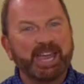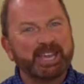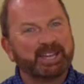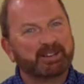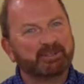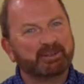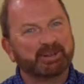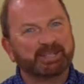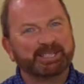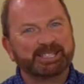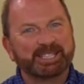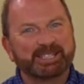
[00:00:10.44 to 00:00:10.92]

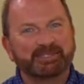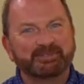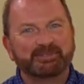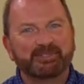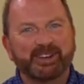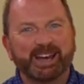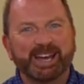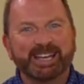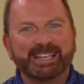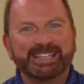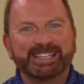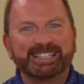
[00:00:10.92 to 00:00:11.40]
quilting
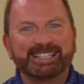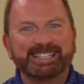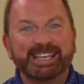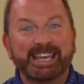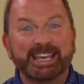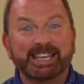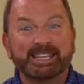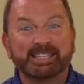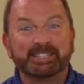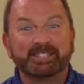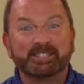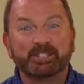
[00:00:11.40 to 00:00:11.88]
friends,
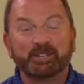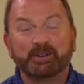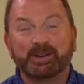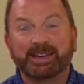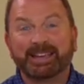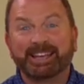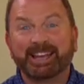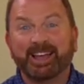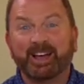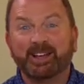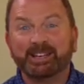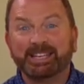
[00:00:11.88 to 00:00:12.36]
it's Stuart
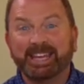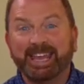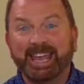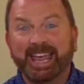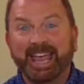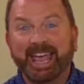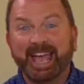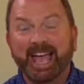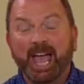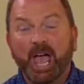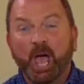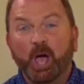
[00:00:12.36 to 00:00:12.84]
Hillard
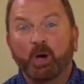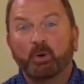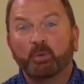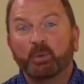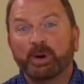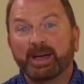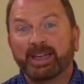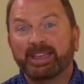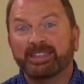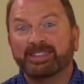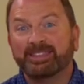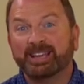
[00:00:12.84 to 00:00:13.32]
here
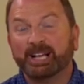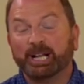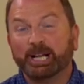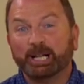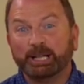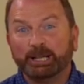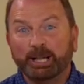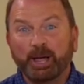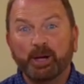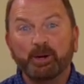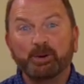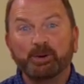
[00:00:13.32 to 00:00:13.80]
with
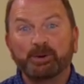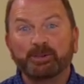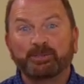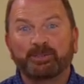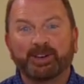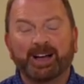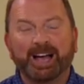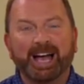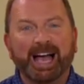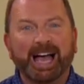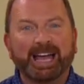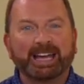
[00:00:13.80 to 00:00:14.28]

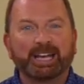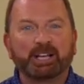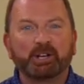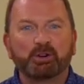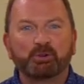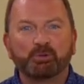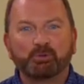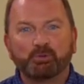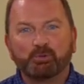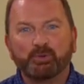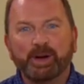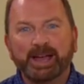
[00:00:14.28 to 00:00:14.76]
Clover and a
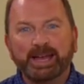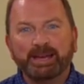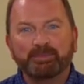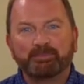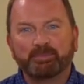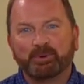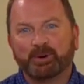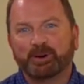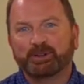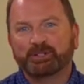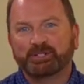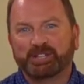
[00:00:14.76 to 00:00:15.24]
great
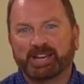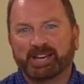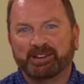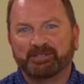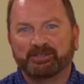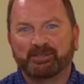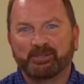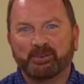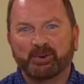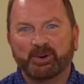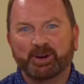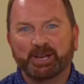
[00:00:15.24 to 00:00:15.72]
project
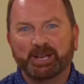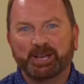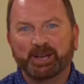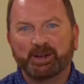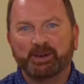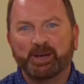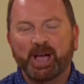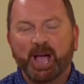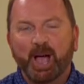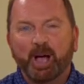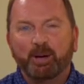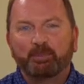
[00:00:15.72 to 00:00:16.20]
for you,
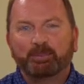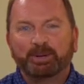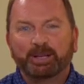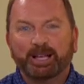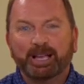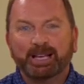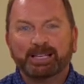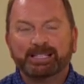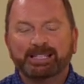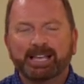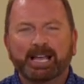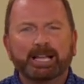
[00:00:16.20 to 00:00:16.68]

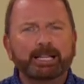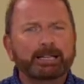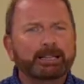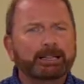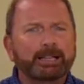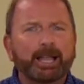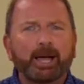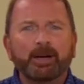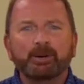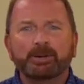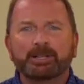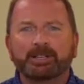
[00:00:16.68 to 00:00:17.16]
plus a
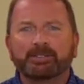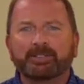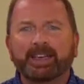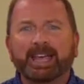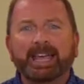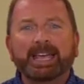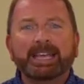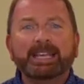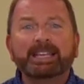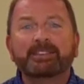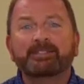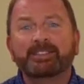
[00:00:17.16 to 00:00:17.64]
load of
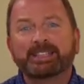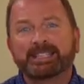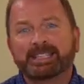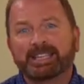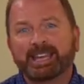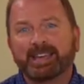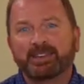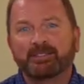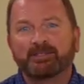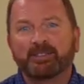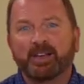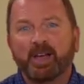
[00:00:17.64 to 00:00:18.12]

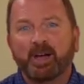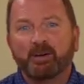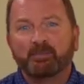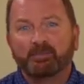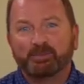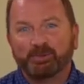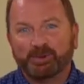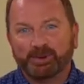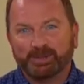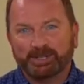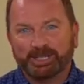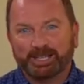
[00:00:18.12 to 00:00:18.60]
innovative
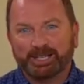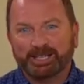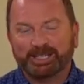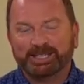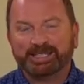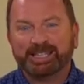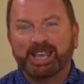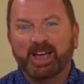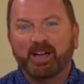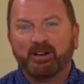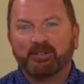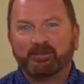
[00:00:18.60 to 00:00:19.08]
products
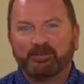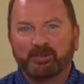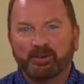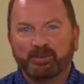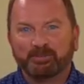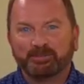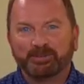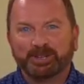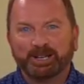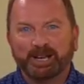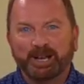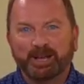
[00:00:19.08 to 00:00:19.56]

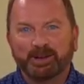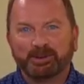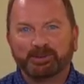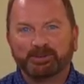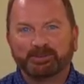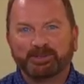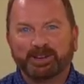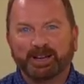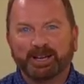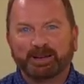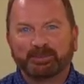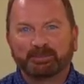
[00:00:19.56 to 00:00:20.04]
from
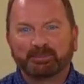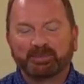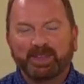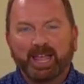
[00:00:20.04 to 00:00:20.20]
Clover.